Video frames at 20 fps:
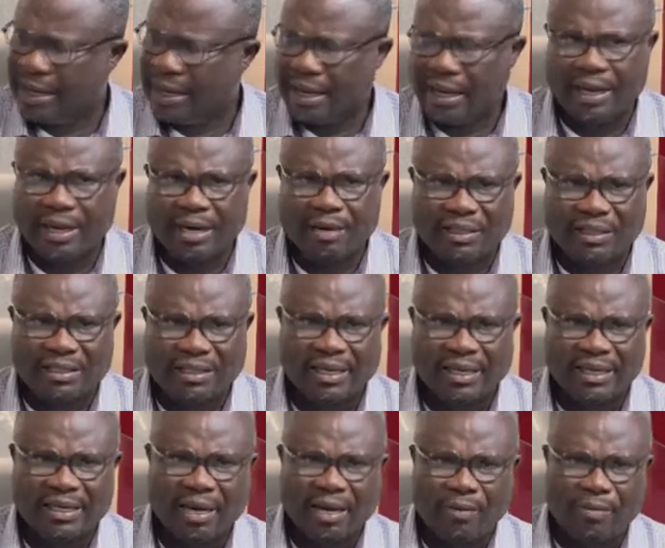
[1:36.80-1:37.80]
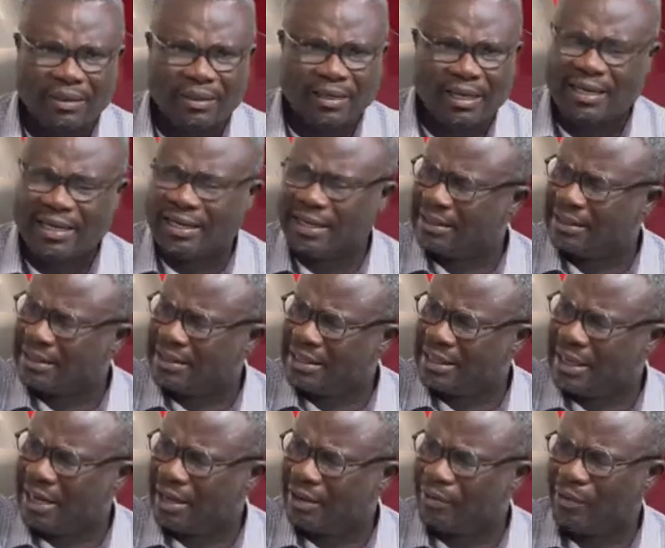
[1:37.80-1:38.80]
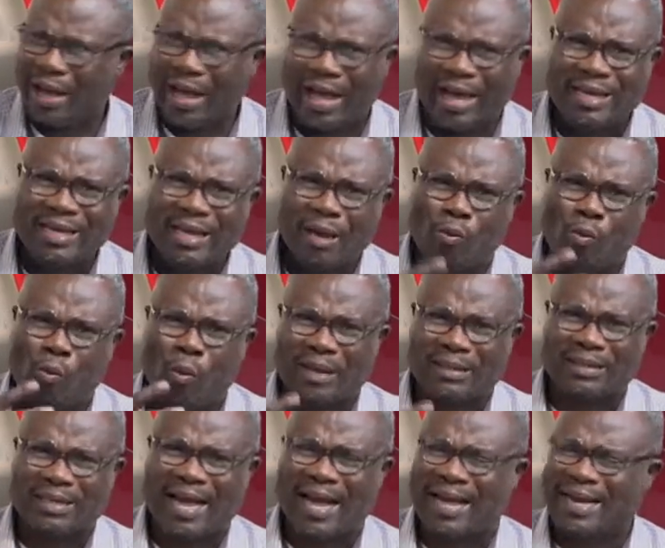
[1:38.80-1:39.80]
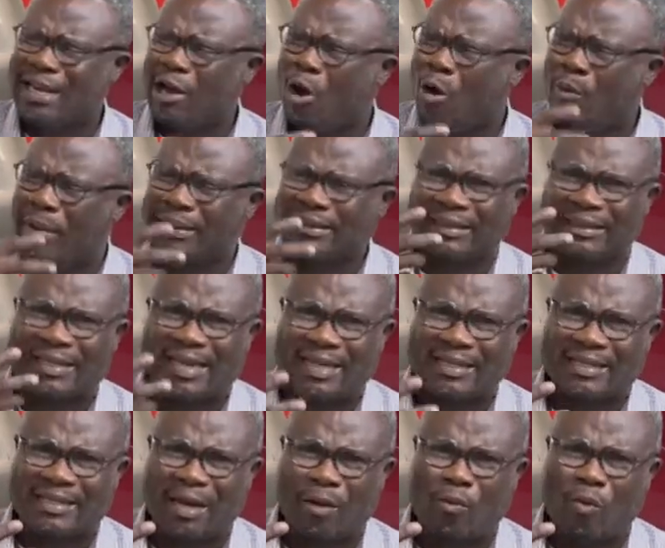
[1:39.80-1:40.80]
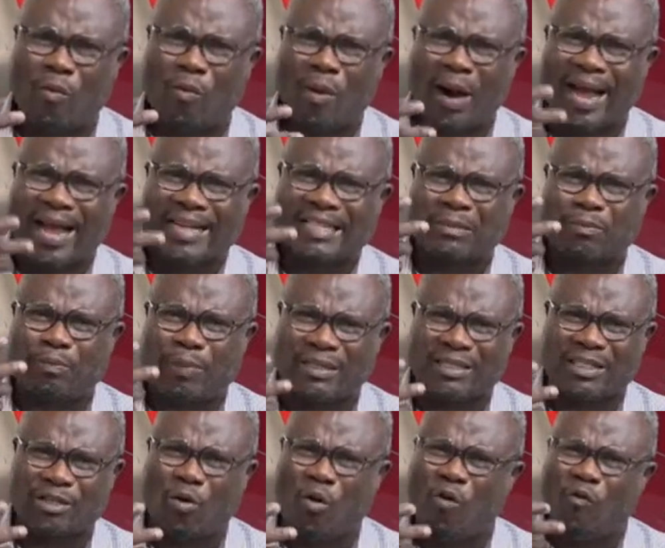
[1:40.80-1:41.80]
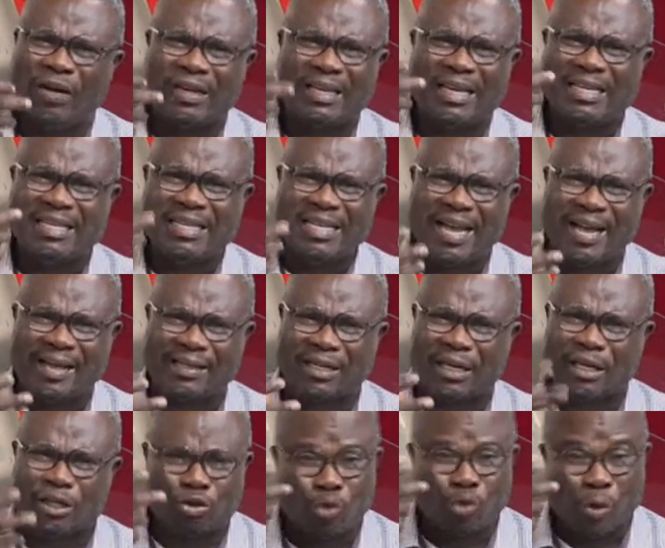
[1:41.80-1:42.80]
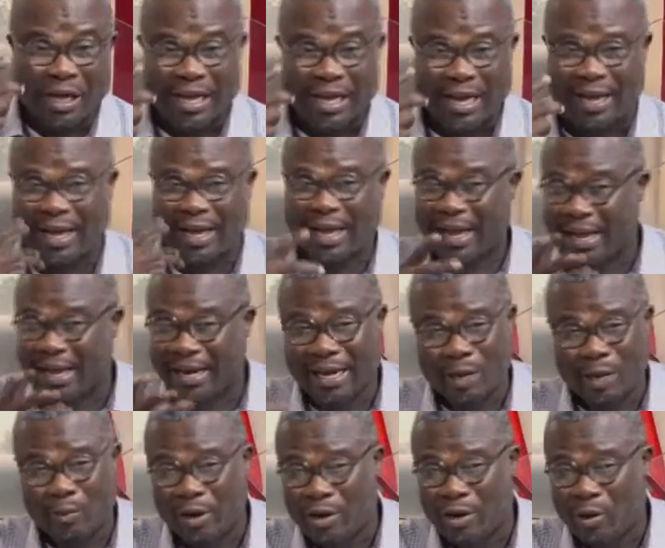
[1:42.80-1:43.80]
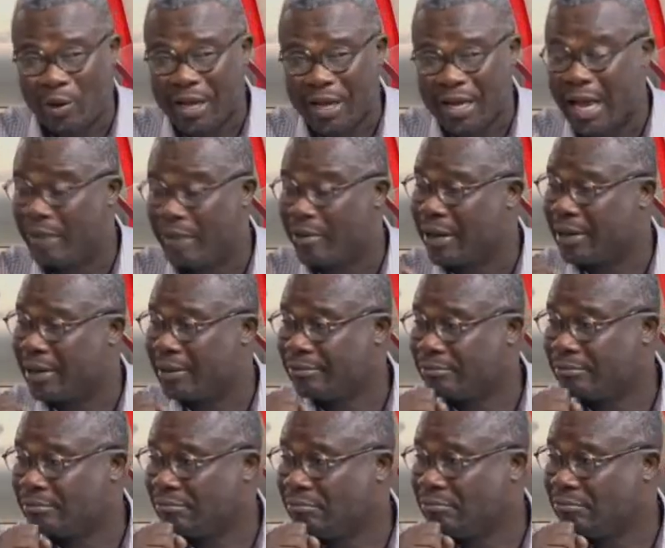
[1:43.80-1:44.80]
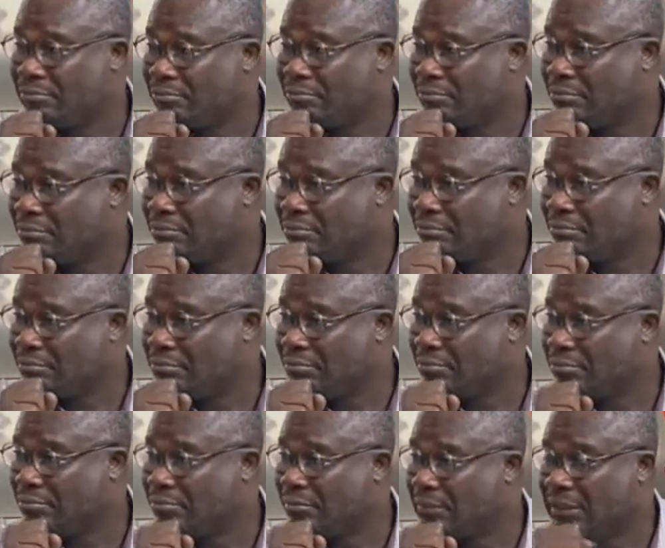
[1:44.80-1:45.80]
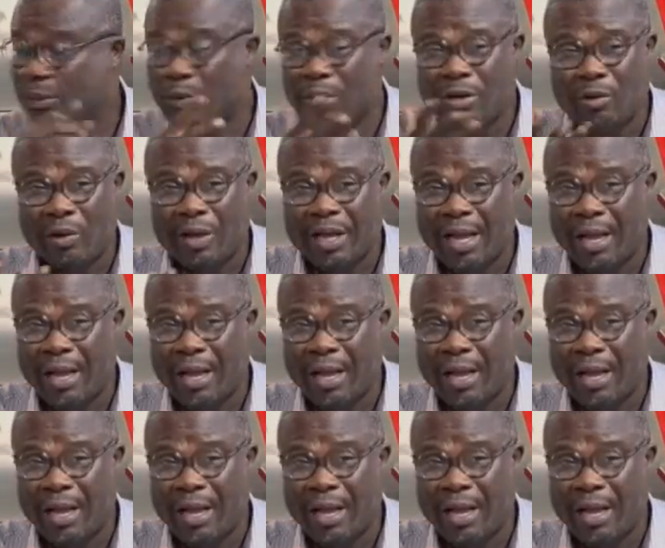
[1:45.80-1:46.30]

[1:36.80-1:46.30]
any message delegates water are expecting over the years to hear, and they were not hearing. Now